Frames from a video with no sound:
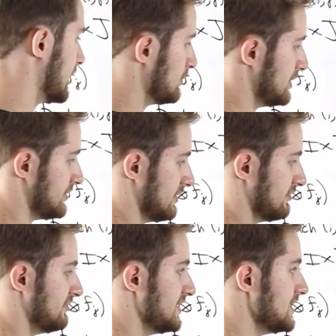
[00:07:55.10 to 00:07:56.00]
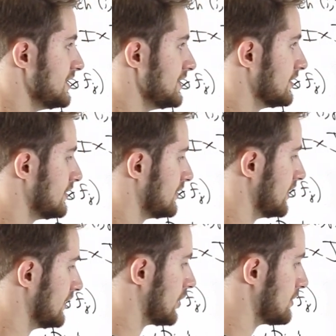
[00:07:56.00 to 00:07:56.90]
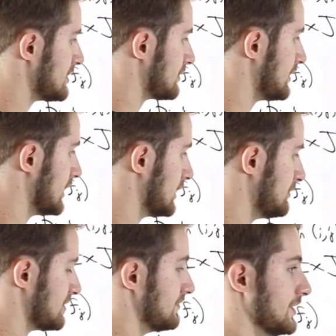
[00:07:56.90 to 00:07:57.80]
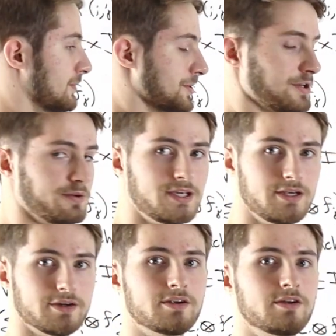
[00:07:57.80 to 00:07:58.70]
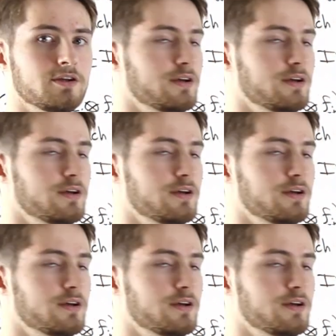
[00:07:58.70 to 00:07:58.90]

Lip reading: element of V here and an arbitrary element of W here.